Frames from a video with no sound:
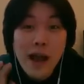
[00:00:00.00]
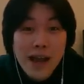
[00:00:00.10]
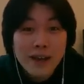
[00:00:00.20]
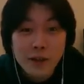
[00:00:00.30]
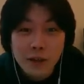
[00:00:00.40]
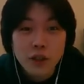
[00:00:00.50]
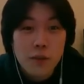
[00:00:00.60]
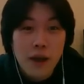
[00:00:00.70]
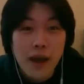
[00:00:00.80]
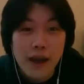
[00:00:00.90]
and on
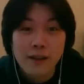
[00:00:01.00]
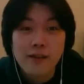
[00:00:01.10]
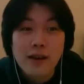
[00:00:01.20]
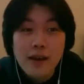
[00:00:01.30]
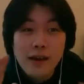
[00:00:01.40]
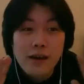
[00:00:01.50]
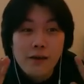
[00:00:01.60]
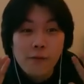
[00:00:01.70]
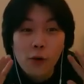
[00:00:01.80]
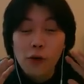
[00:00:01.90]
Japan
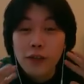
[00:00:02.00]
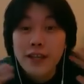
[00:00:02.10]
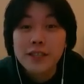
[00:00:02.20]
for the